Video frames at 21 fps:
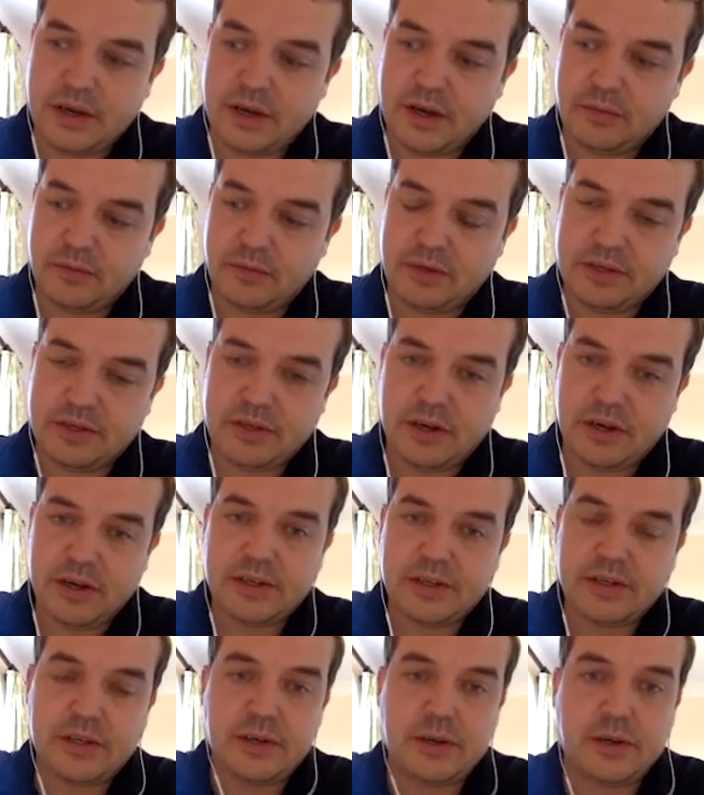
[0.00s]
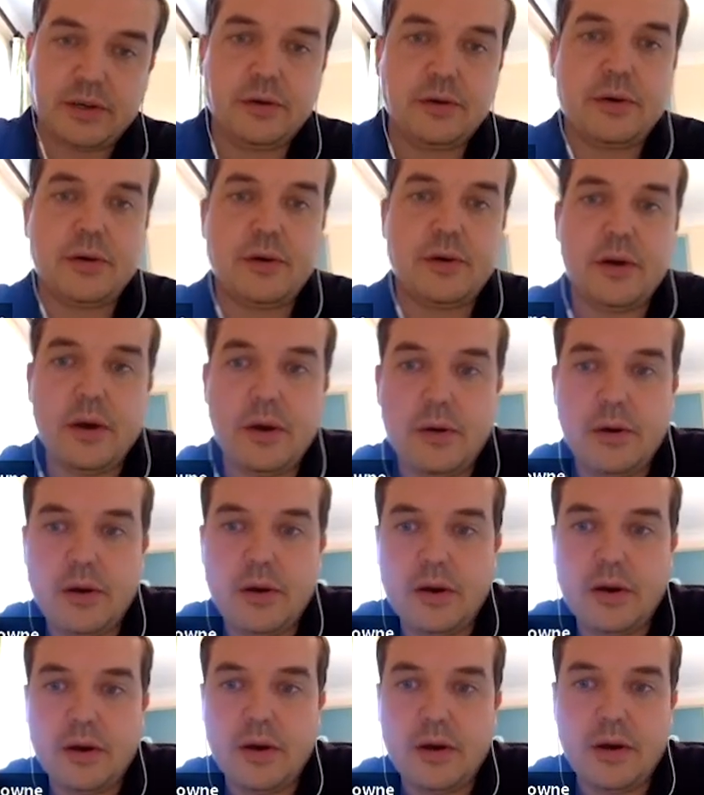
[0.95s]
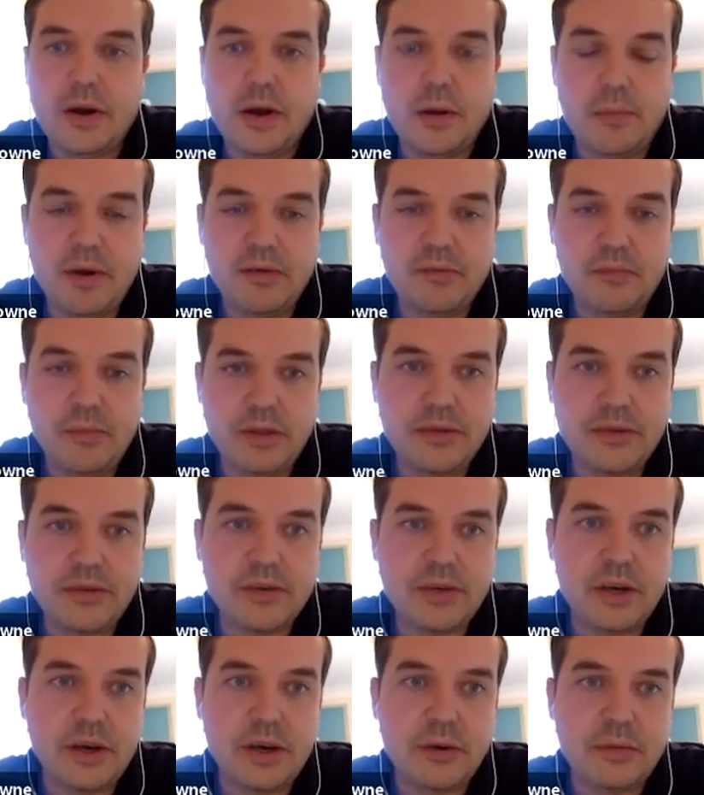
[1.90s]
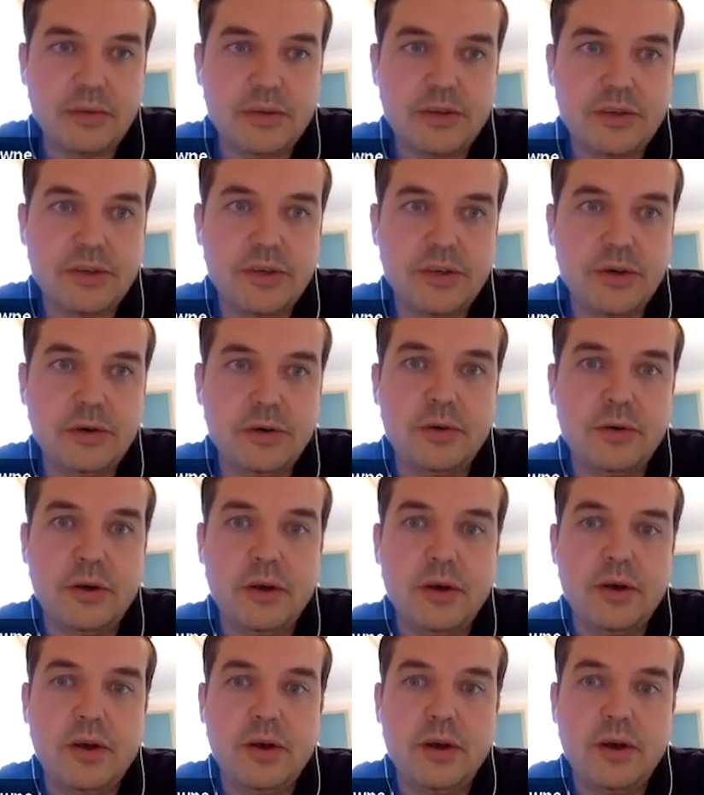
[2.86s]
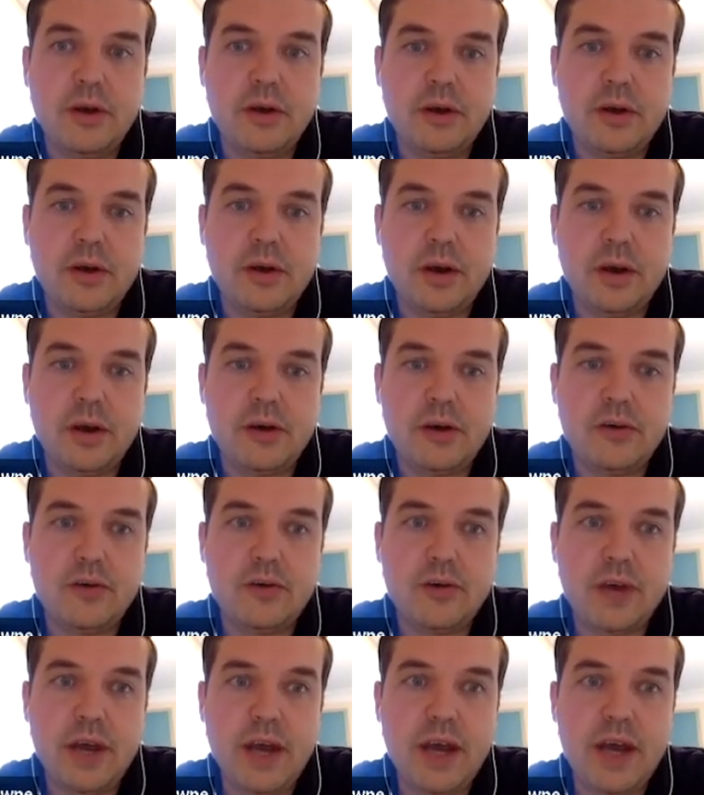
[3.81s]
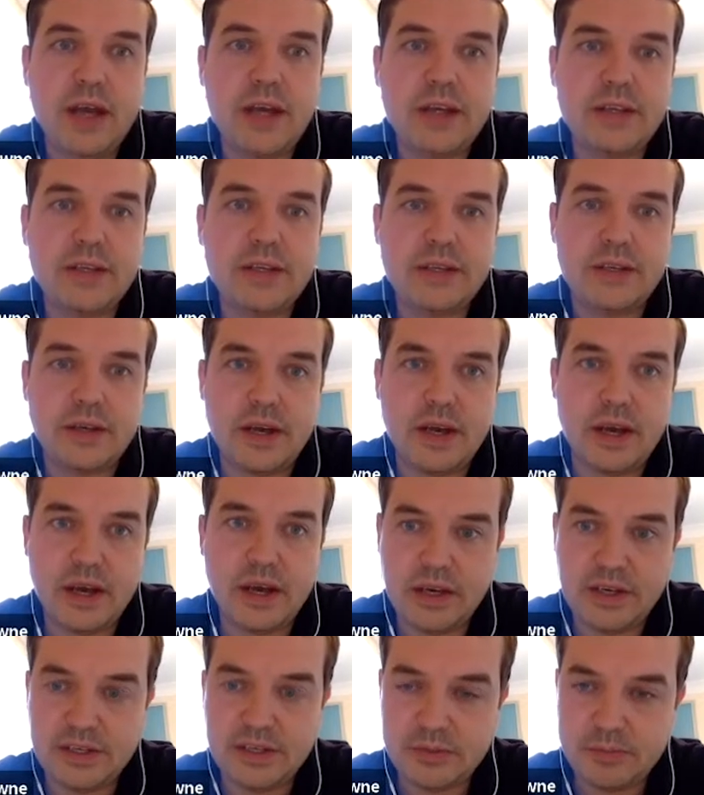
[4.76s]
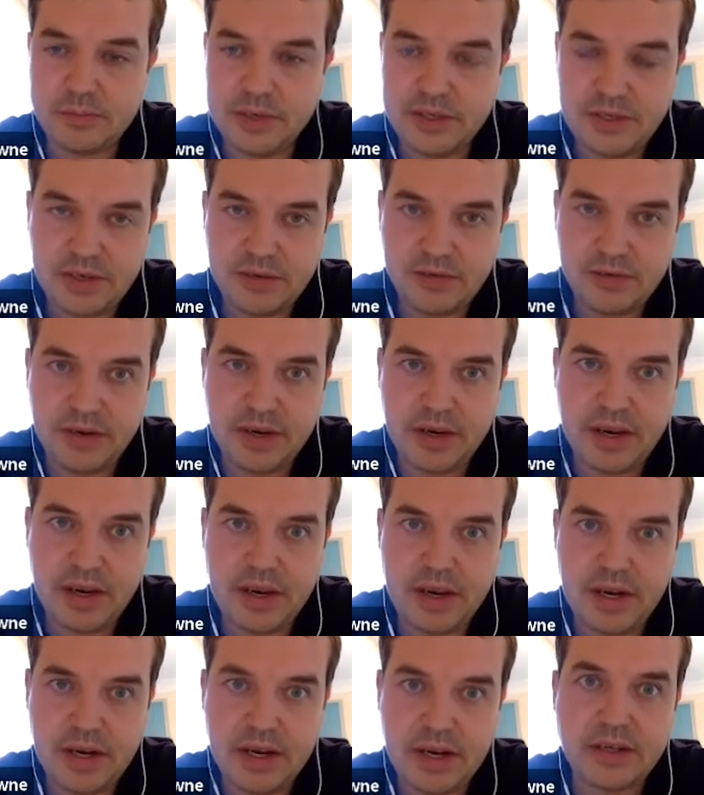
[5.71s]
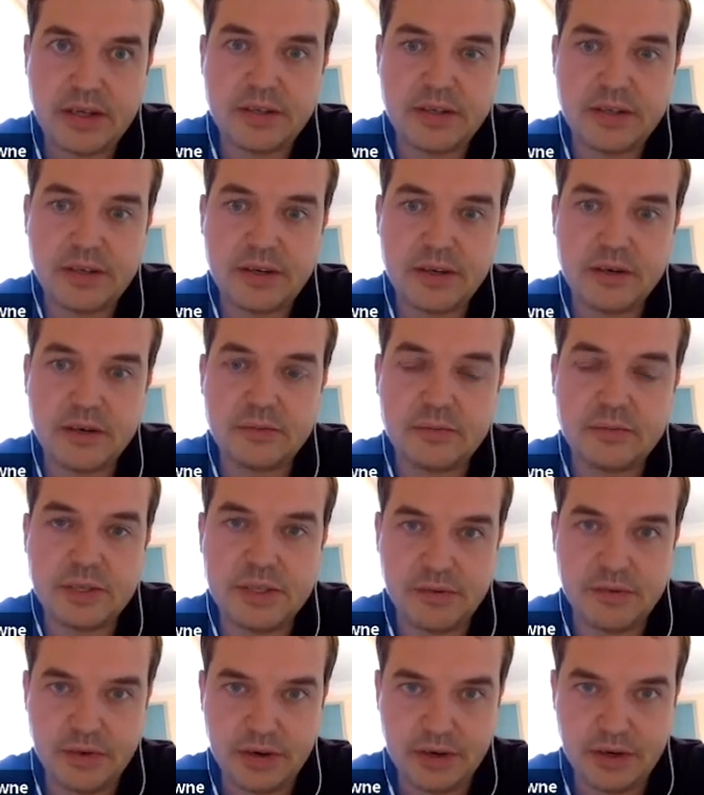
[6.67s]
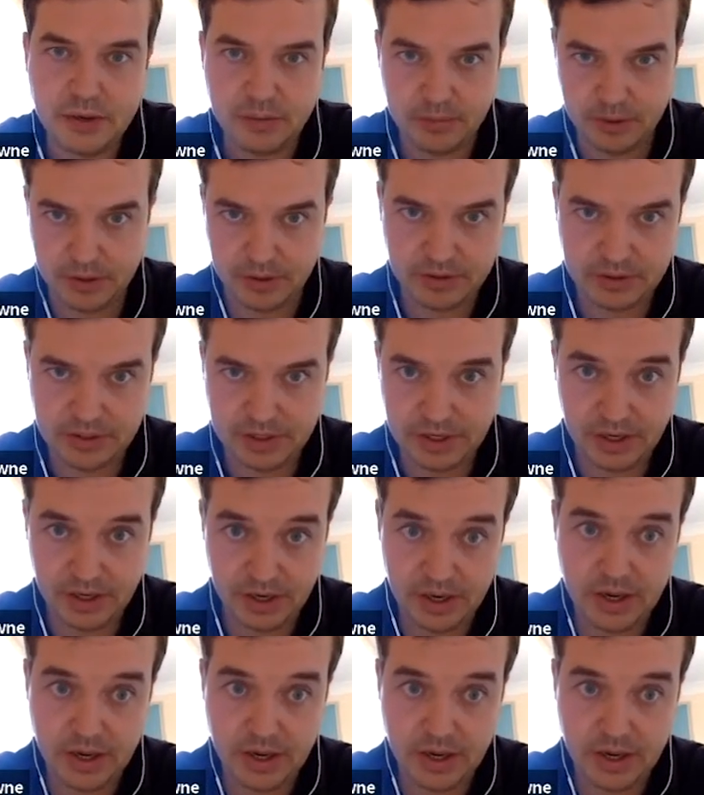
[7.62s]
we decided to do a couple of months ago, was to create a specific helix, a specific community,